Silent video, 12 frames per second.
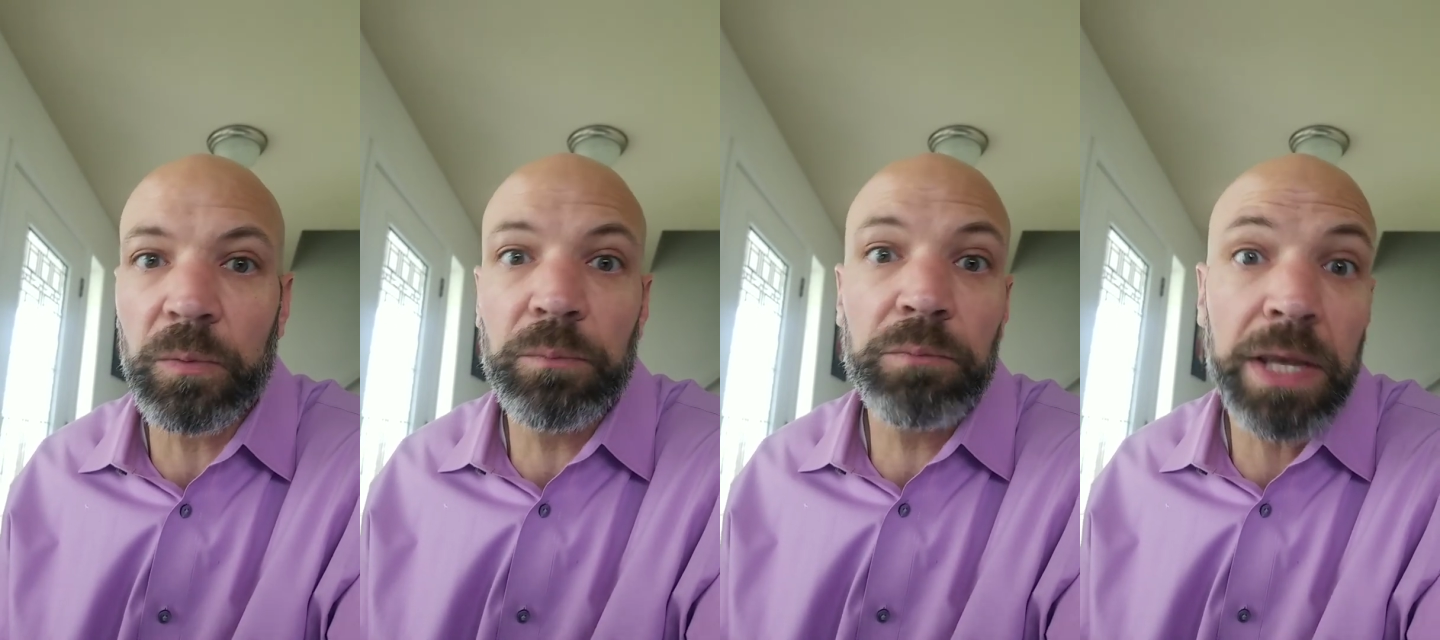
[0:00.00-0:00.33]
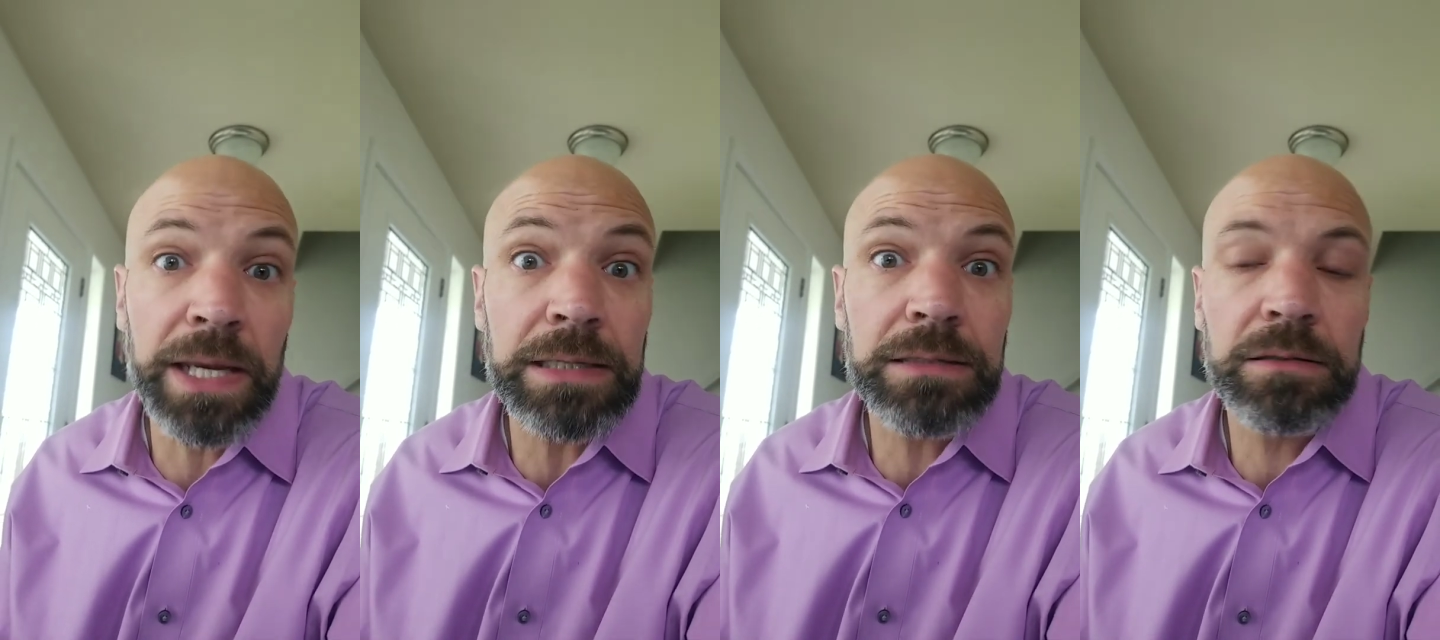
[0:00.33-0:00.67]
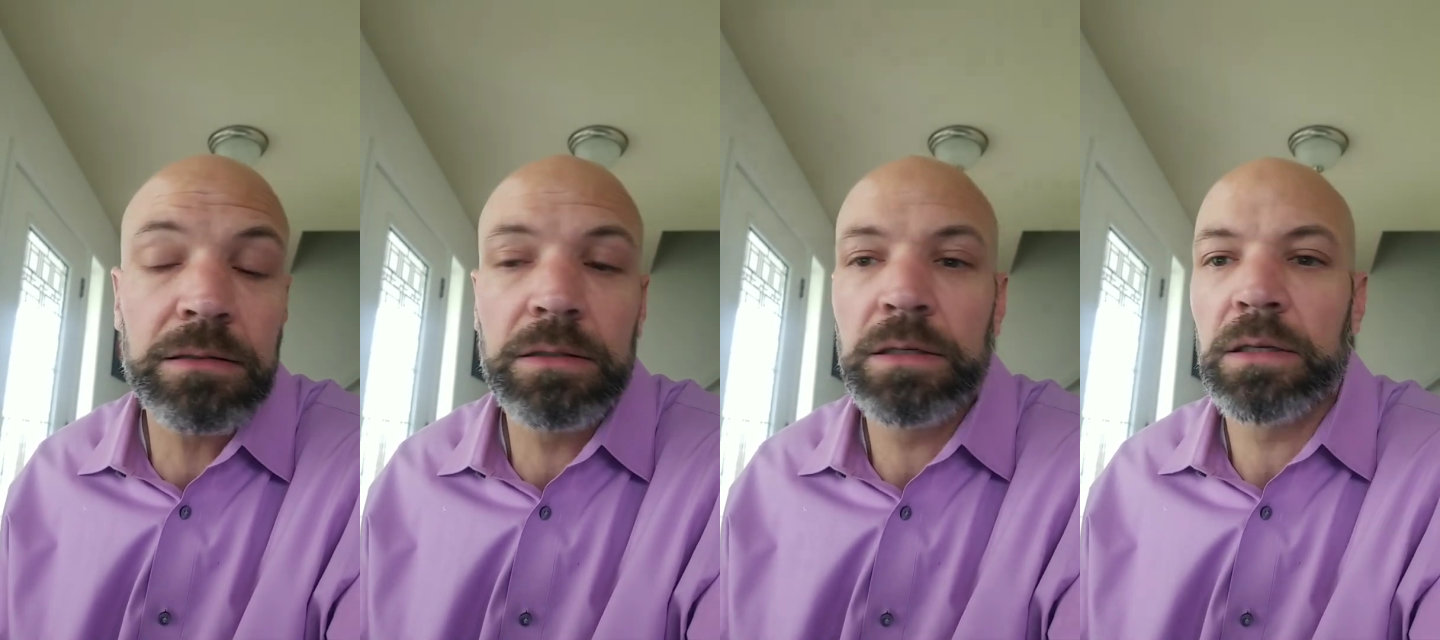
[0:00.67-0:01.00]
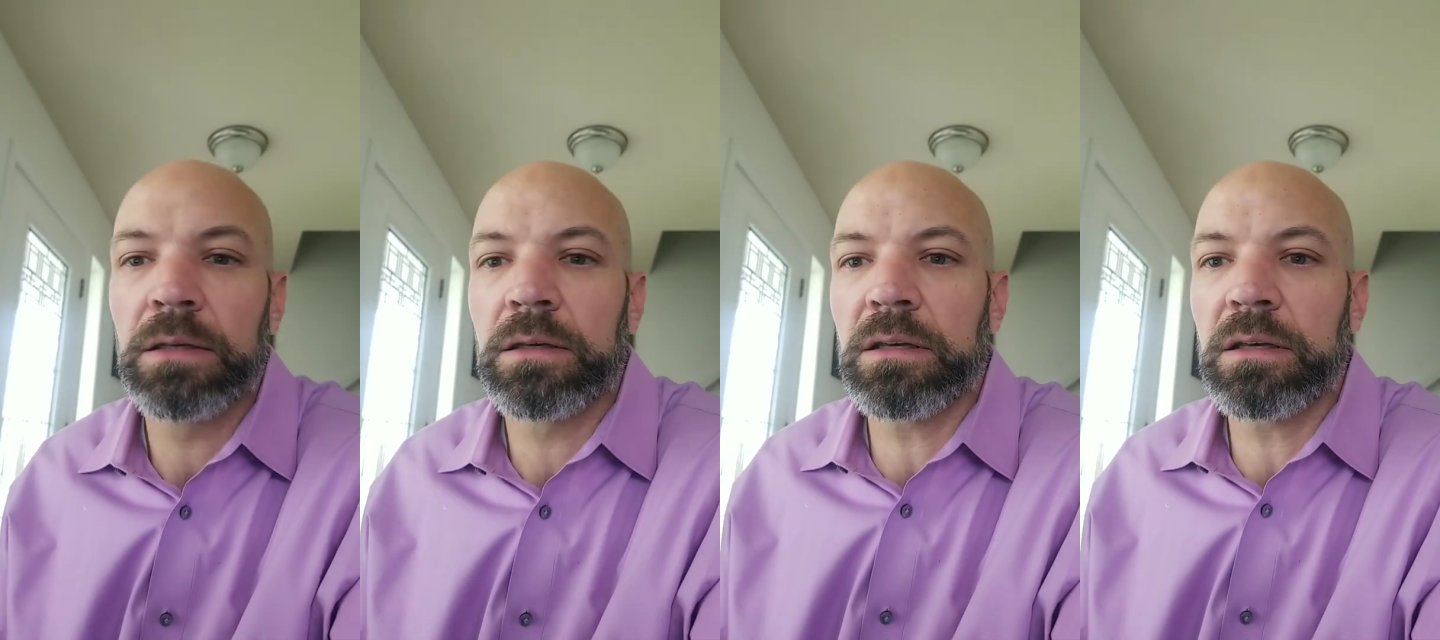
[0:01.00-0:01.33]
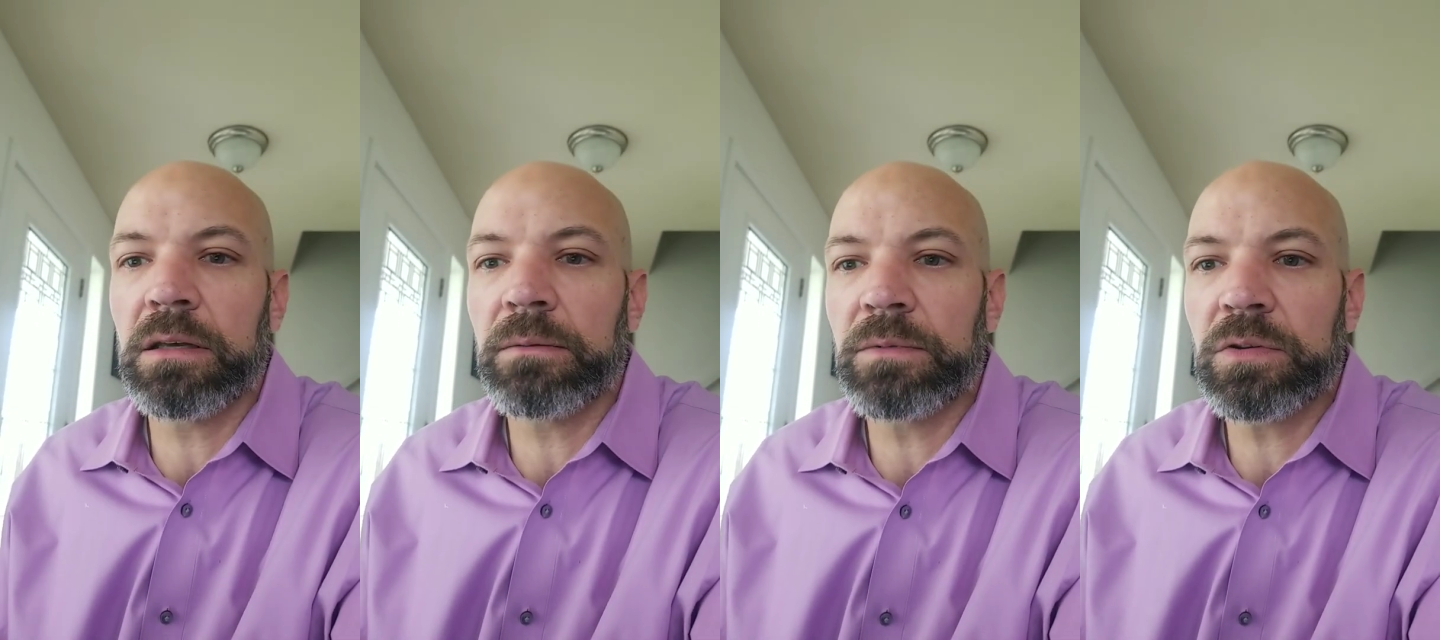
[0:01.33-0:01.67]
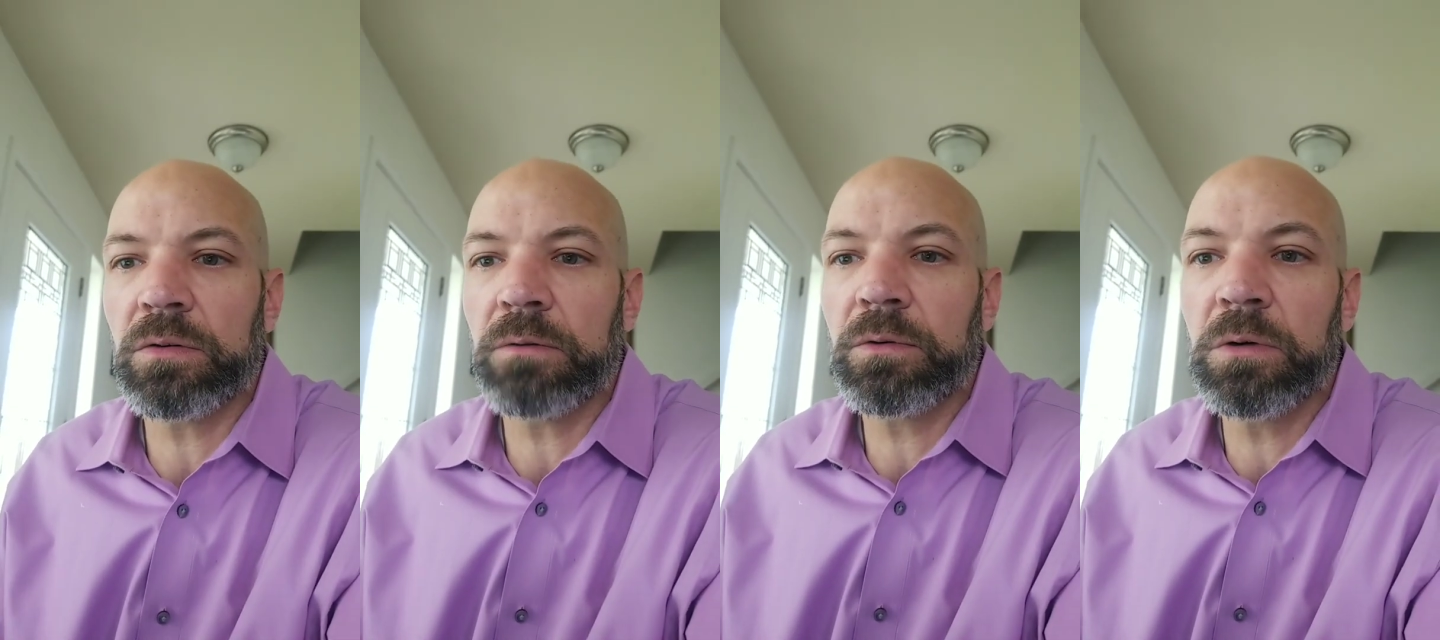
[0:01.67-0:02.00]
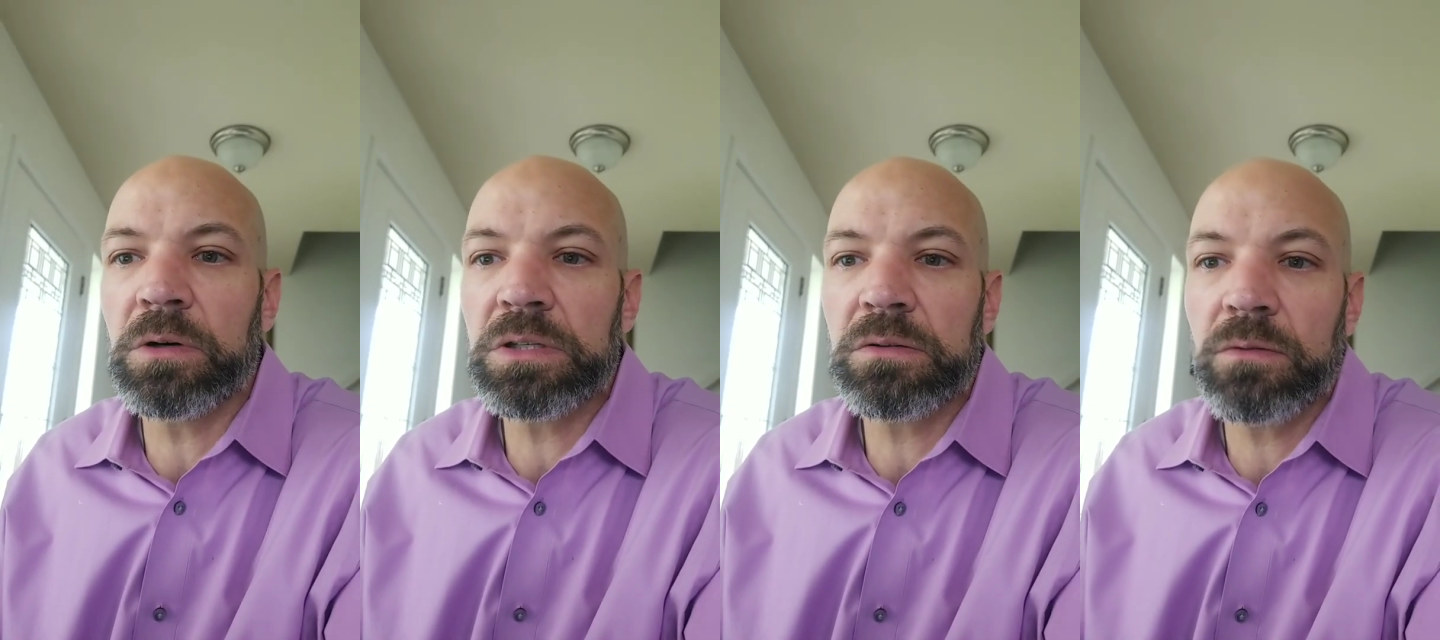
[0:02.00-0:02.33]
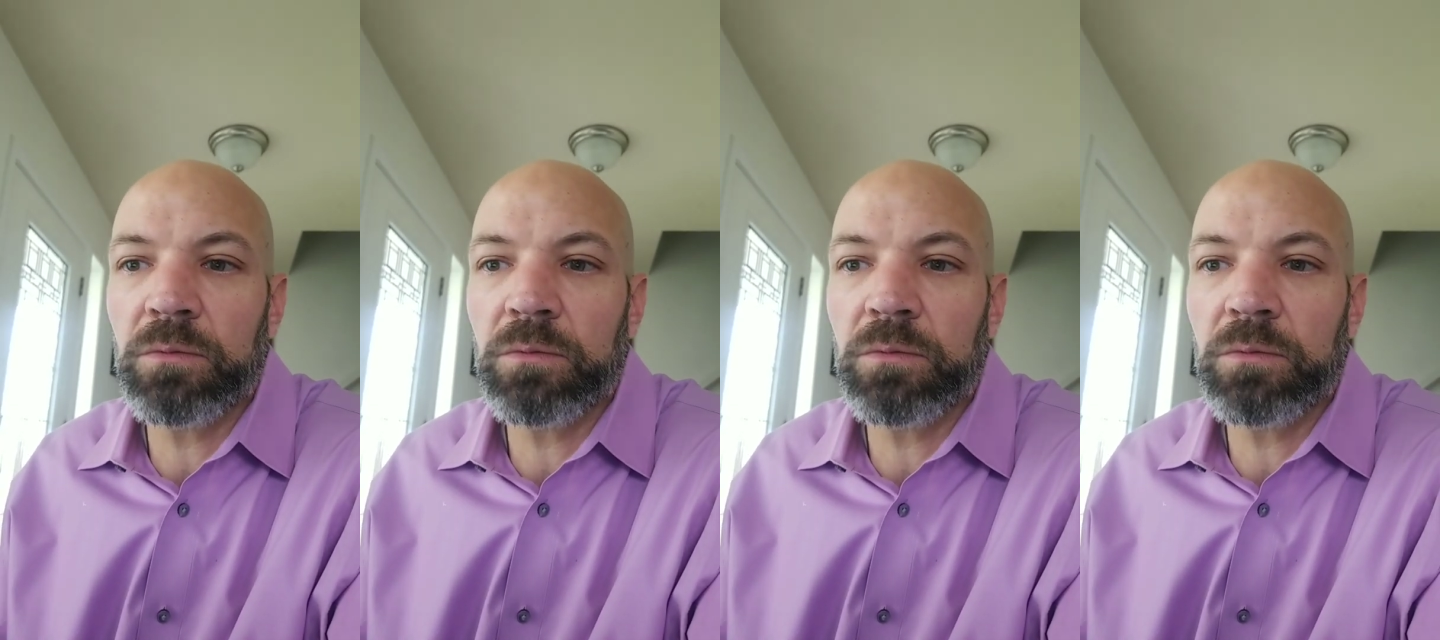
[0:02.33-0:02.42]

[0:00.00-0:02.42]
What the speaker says: paint? So, of course,